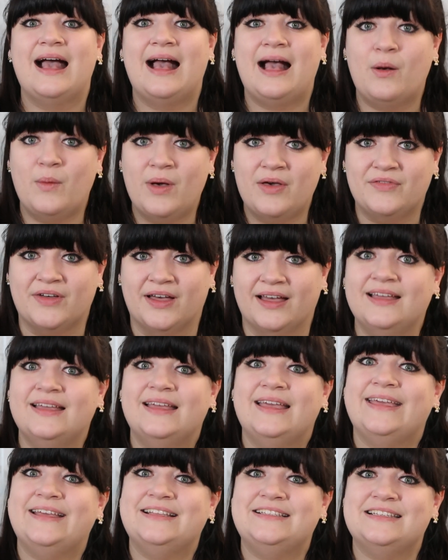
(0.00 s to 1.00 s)
However,
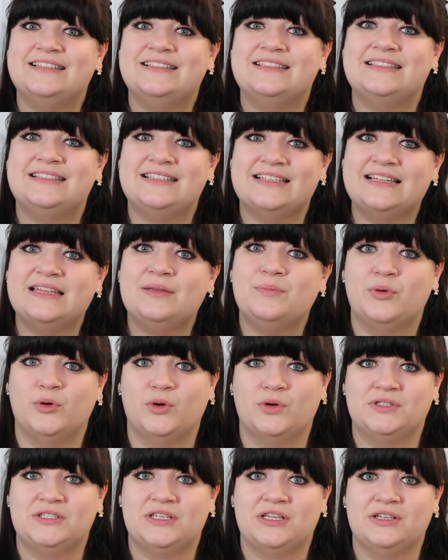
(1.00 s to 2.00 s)
it is still
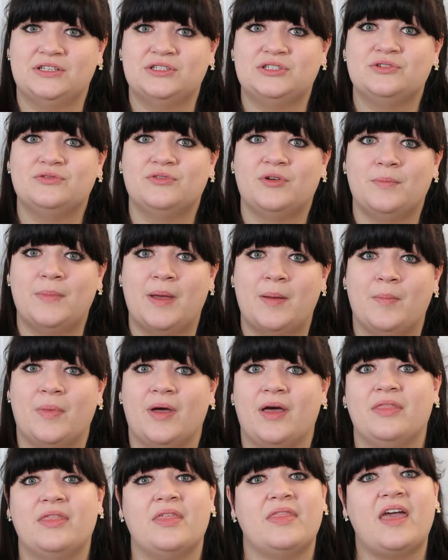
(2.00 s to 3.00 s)
important to remember
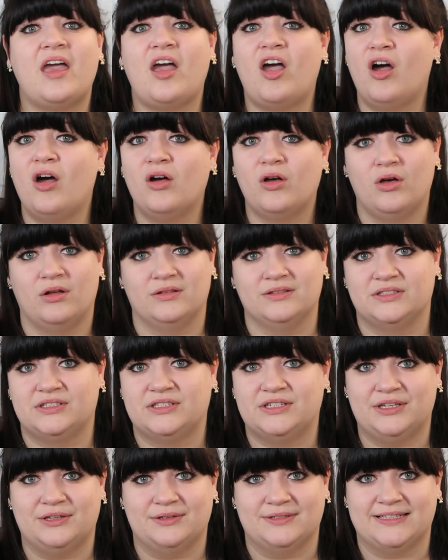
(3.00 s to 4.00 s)
that there are cons
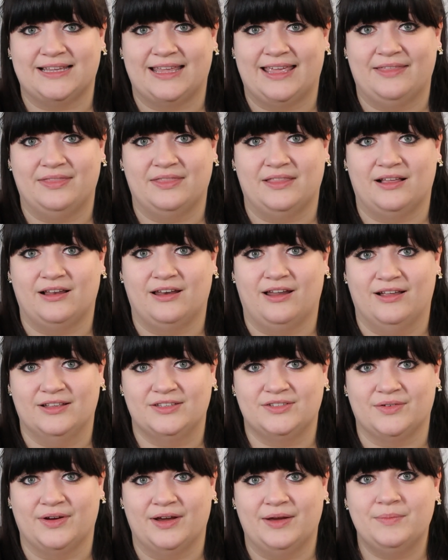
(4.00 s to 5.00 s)
to using it in the
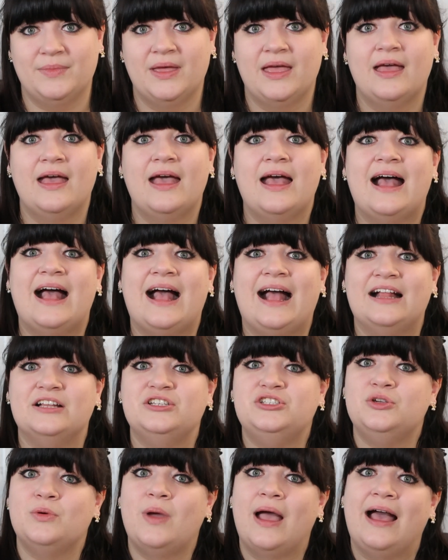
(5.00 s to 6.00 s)
classroom,
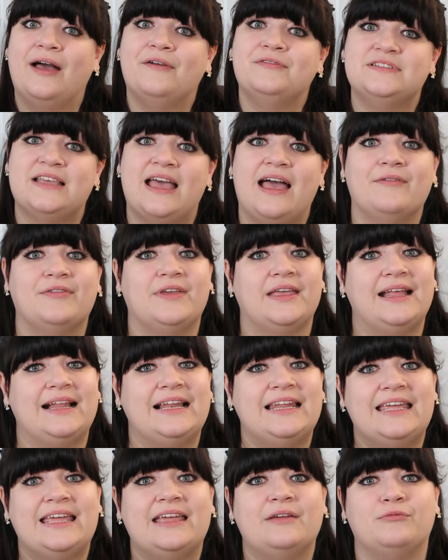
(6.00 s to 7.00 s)
and you have to have
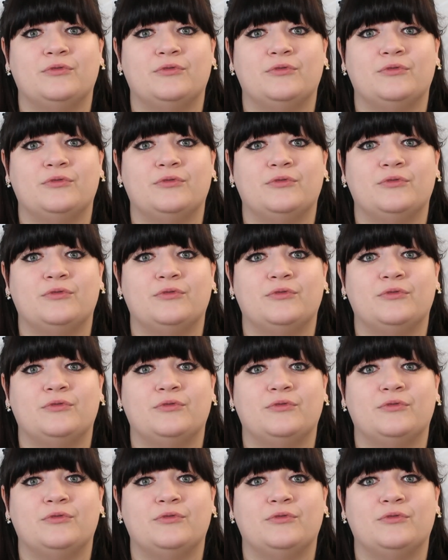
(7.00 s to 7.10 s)
clear